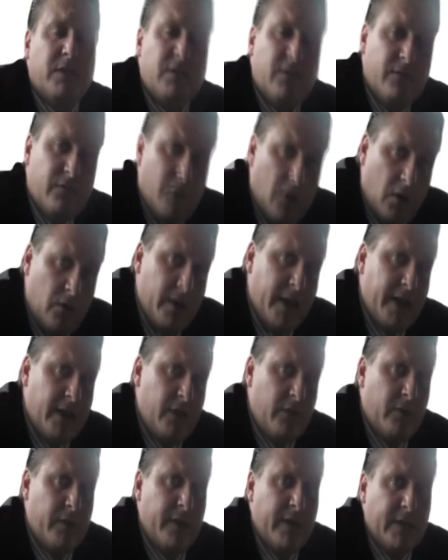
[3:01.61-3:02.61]
once you've rolled out
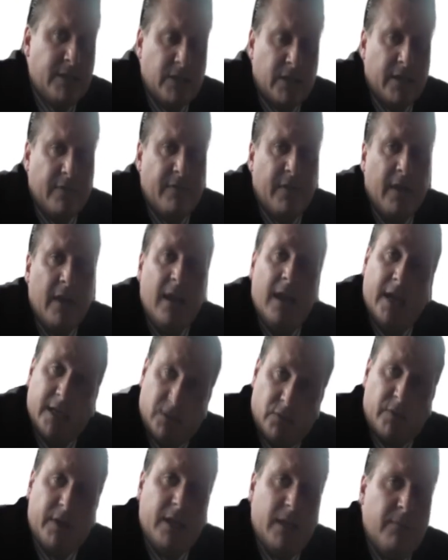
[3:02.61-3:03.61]
your initiative,
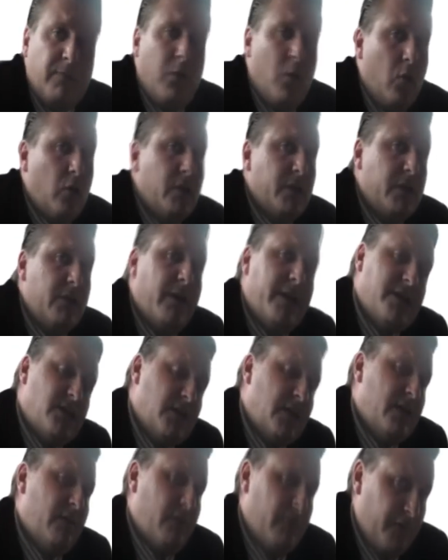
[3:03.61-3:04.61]
it's really important to
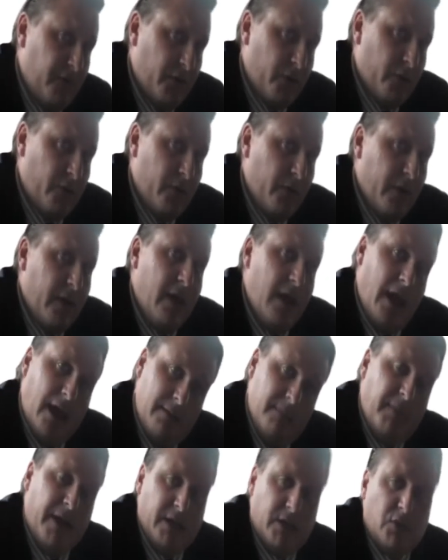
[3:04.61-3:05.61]
actually review
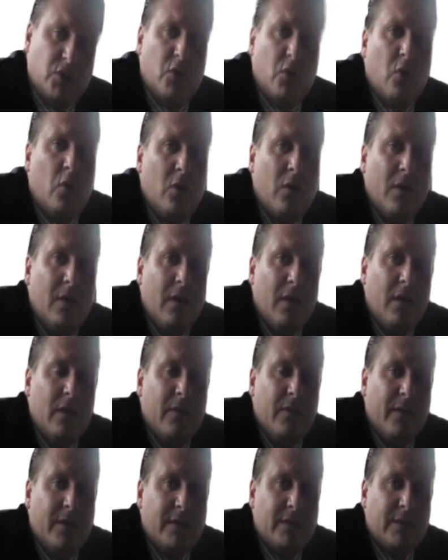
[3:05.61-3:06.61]
and make sure
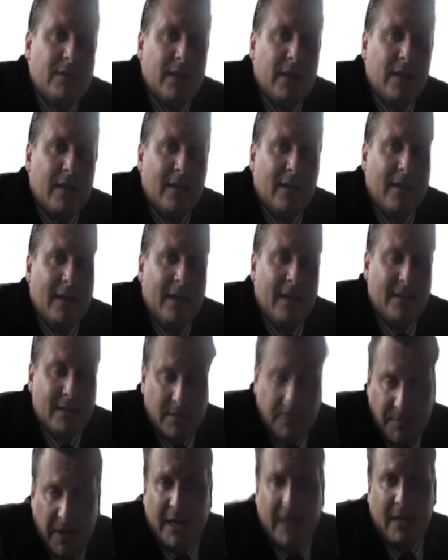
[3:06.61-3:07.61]
that it
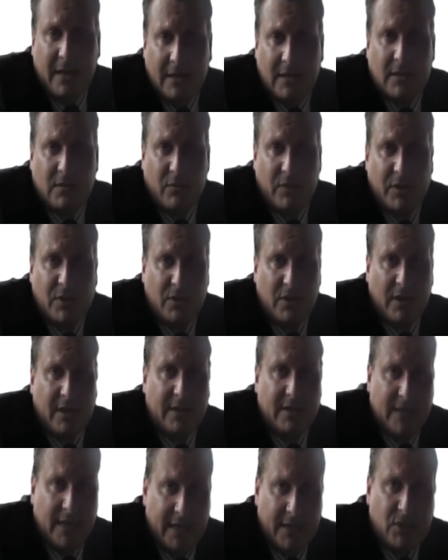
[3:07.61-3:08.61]
is meeting its original
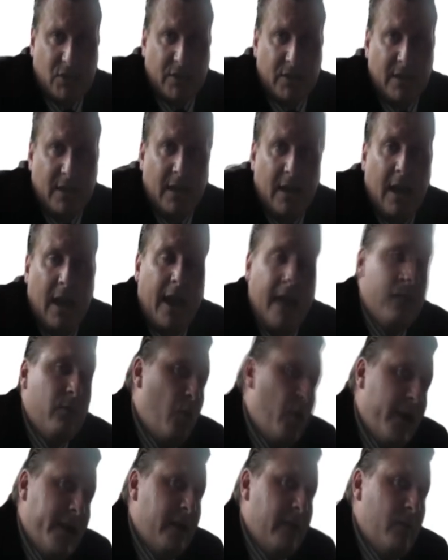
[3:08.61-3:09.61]
intention,
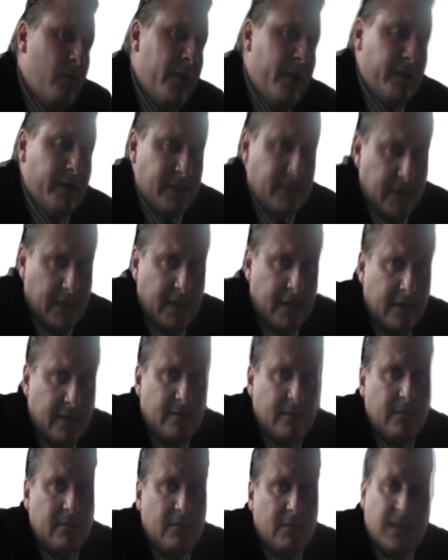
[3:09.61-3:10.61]
and where it's
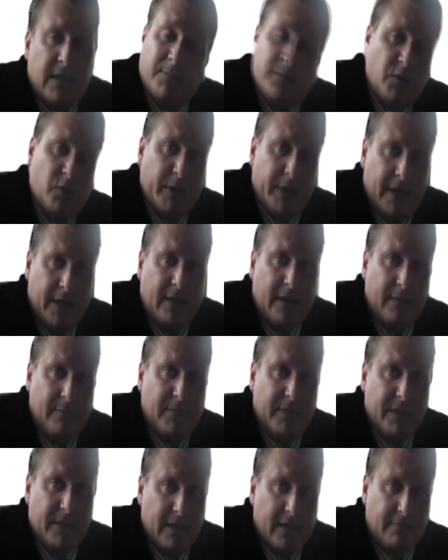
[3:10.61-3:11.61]
needed, some tweaking
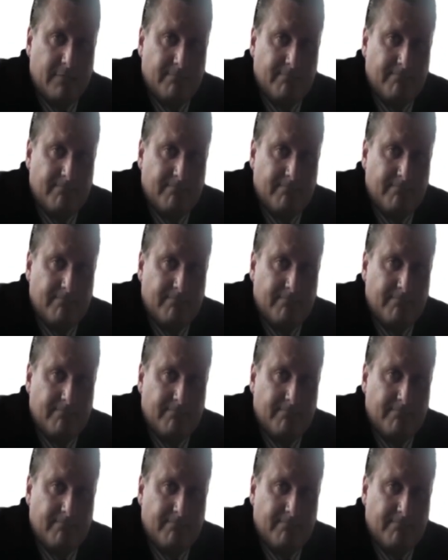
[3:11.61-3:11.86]
can be done.